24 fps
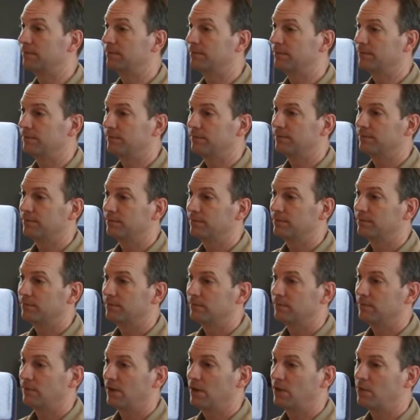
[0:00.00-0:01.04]

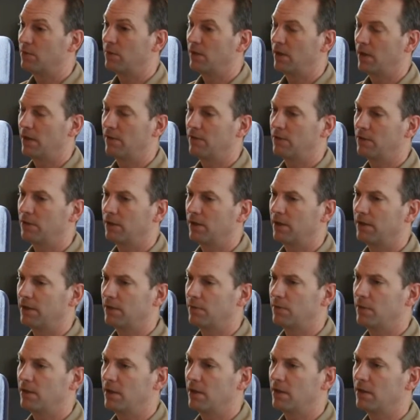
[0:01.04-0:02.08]
think the best part of that is,
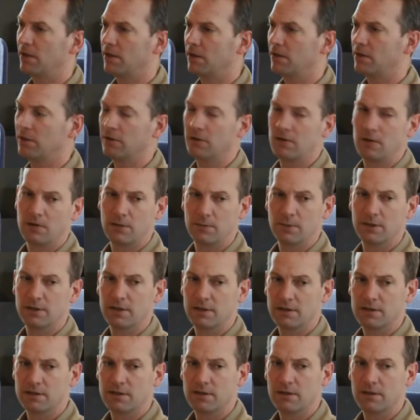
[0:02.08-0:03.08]
so far,